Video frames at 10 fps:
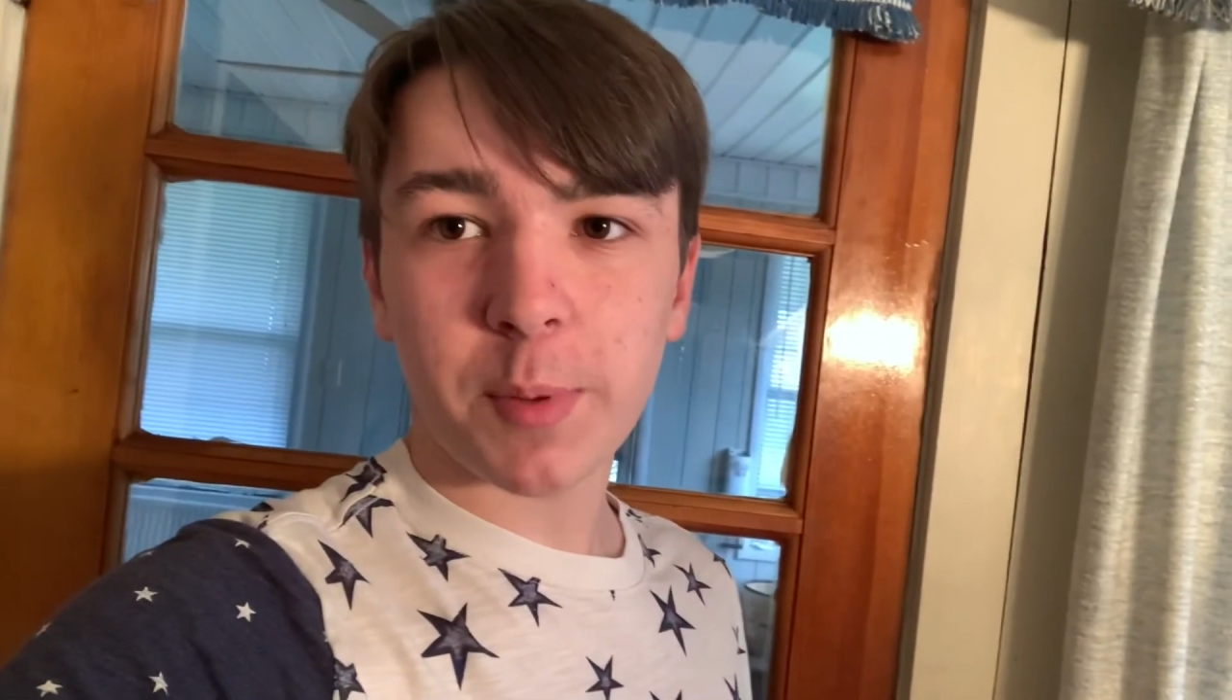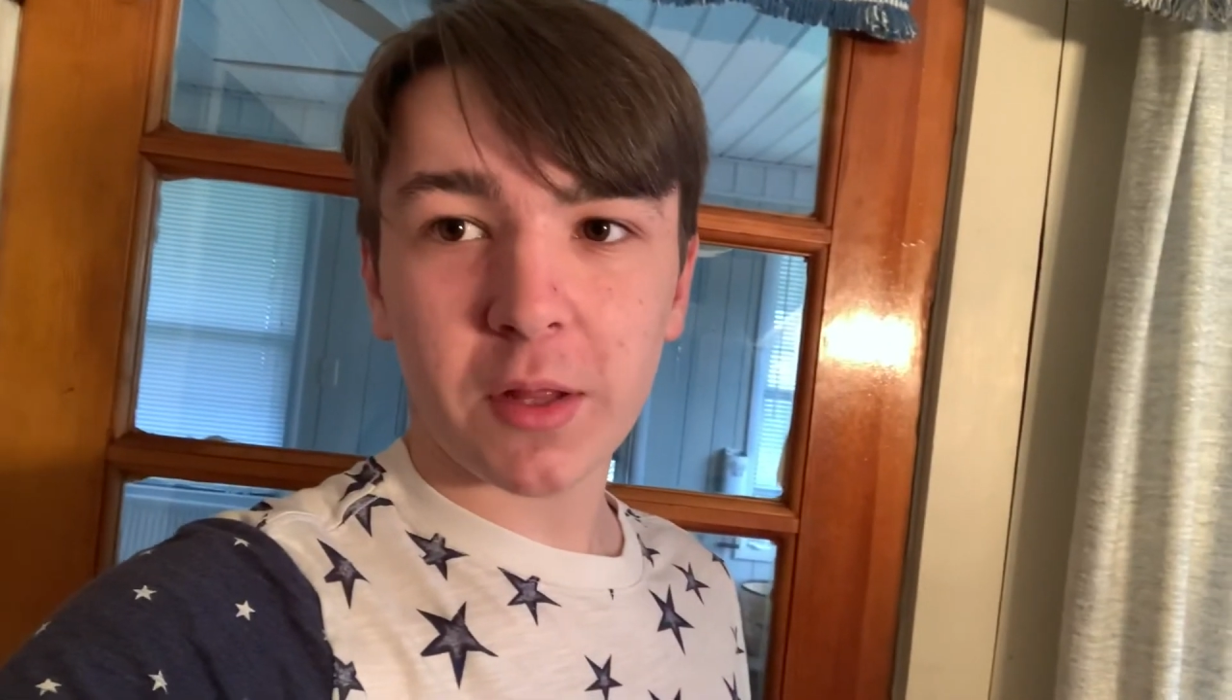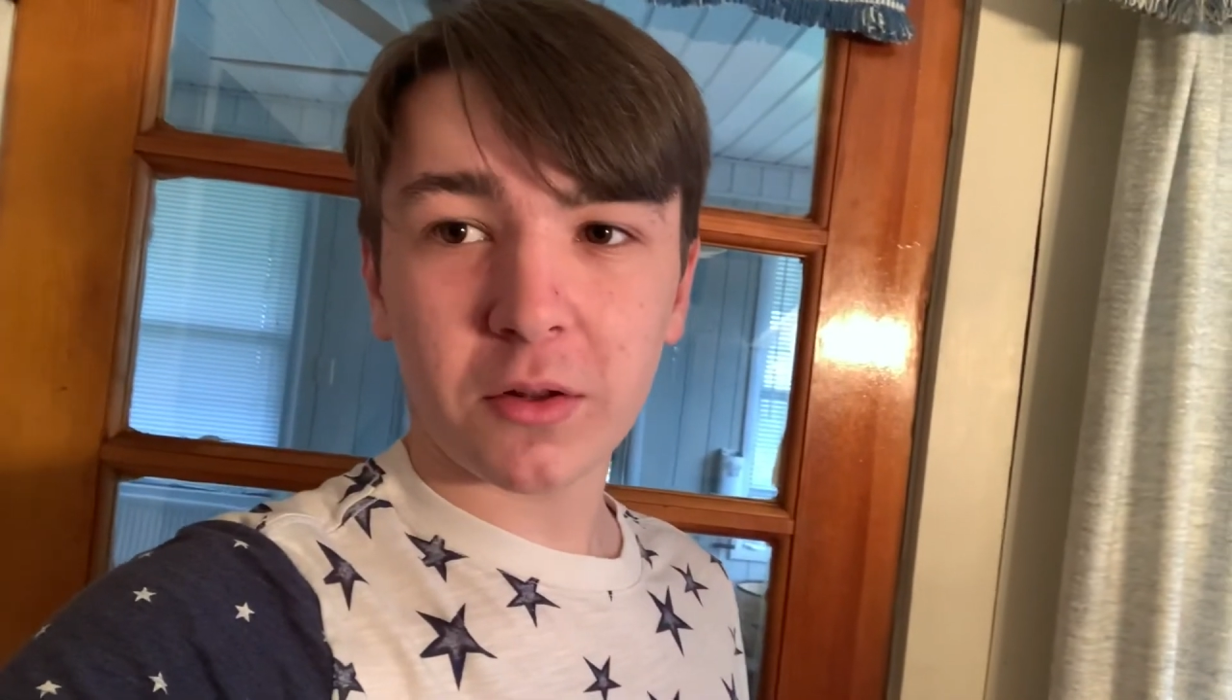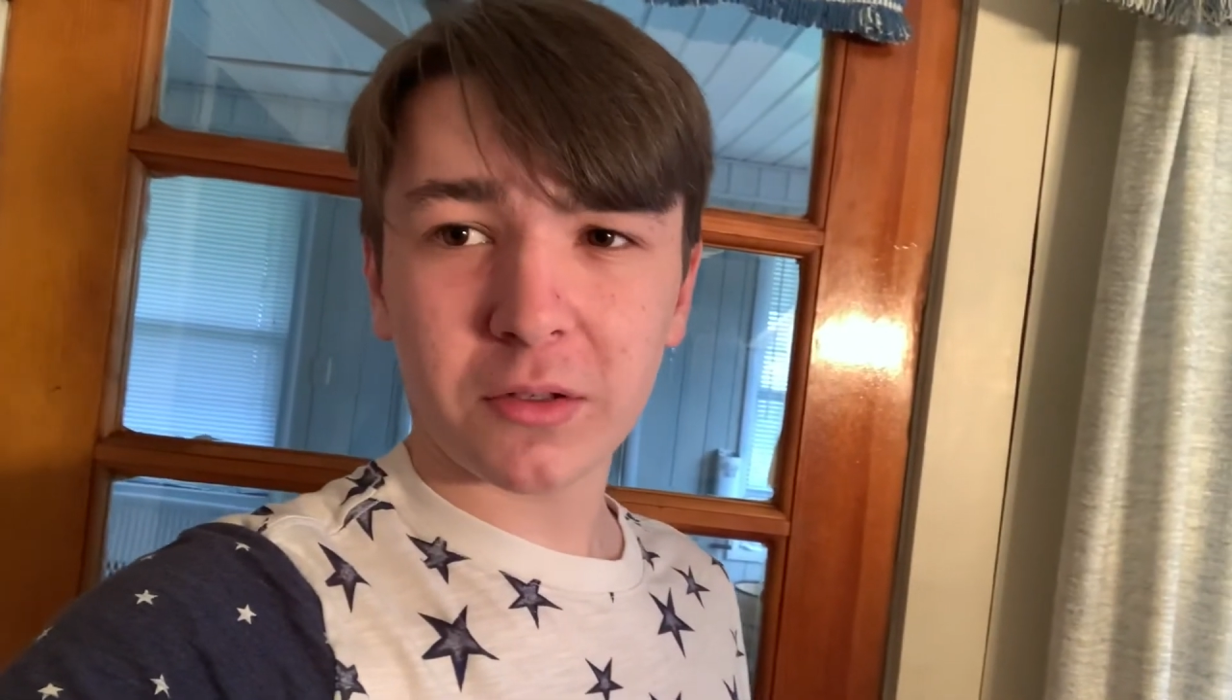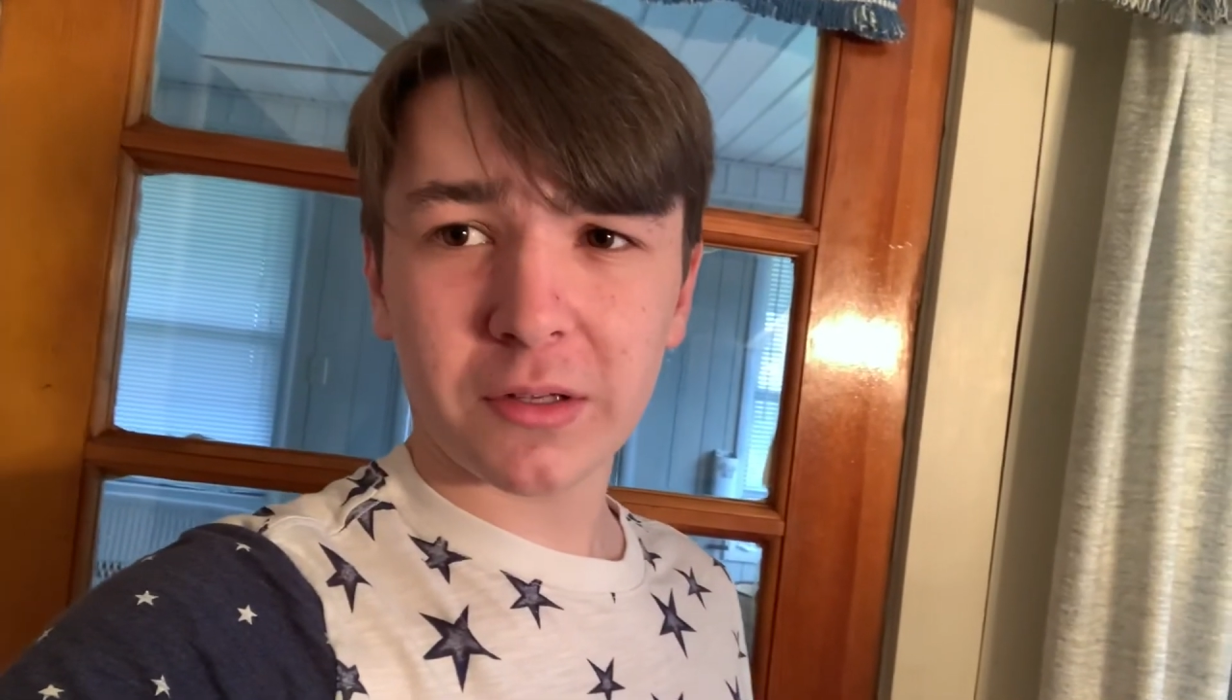
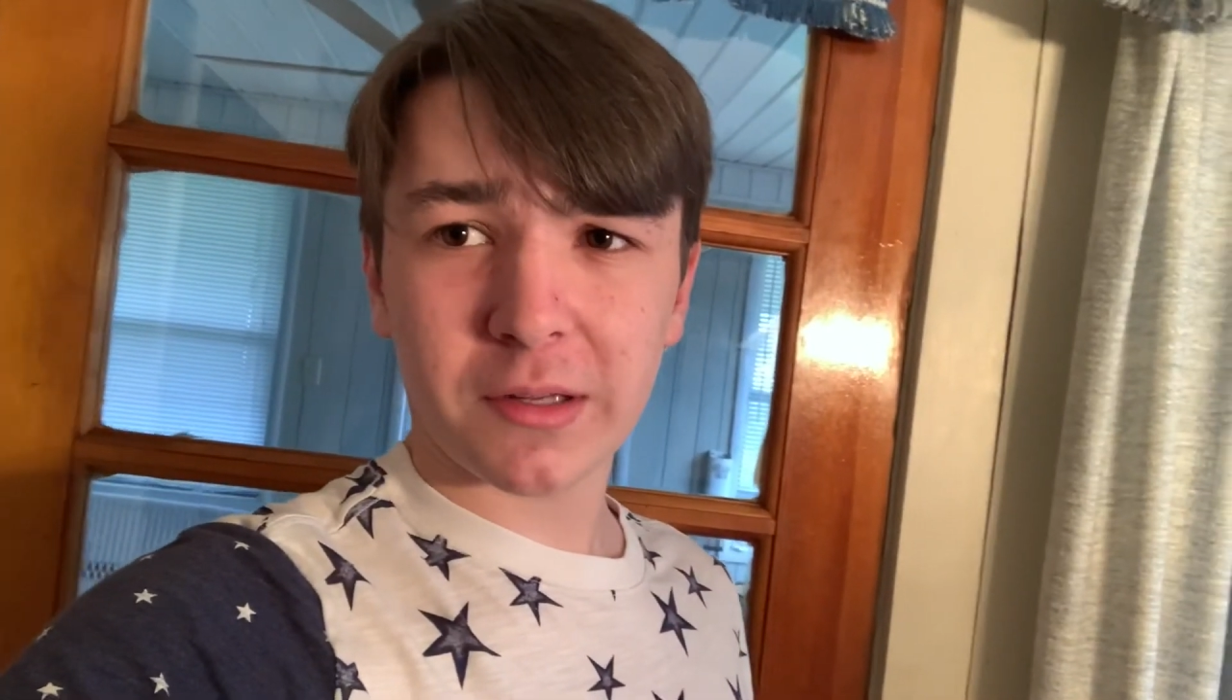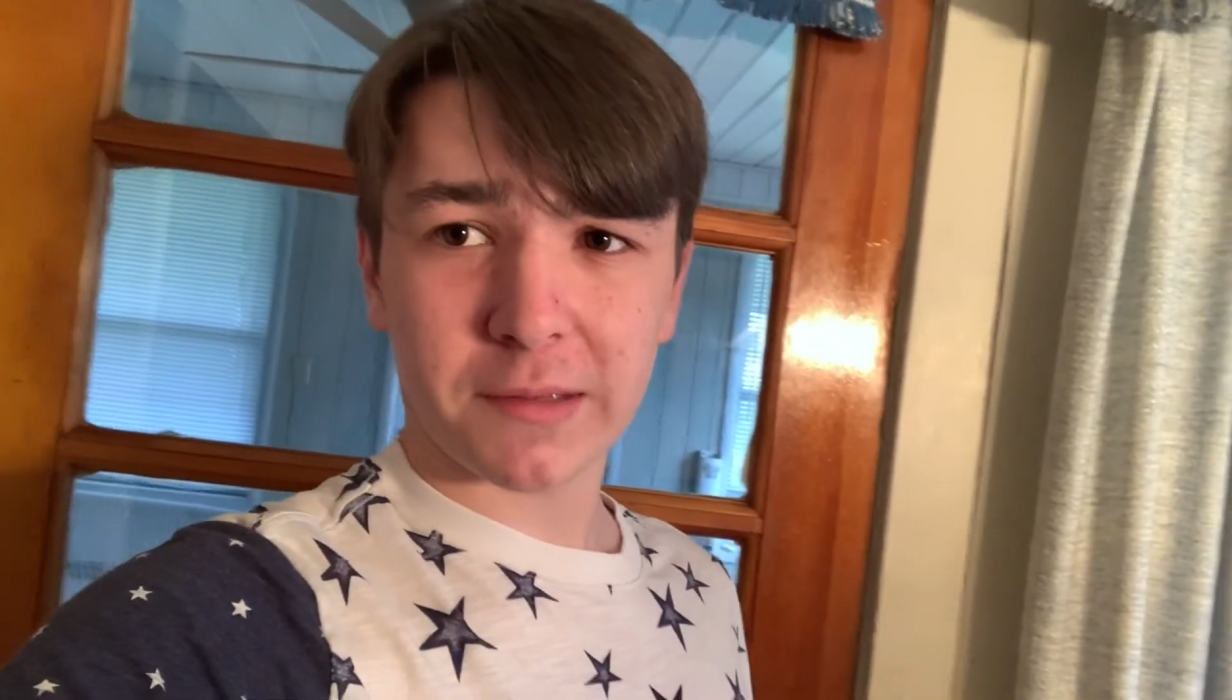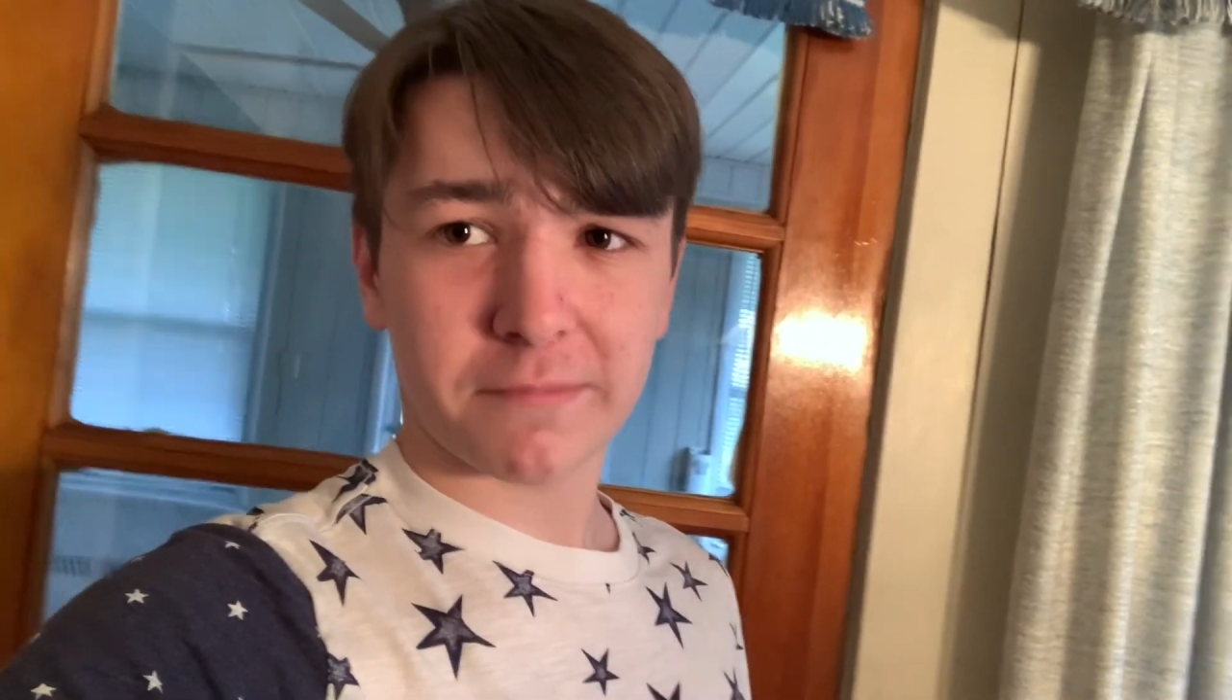build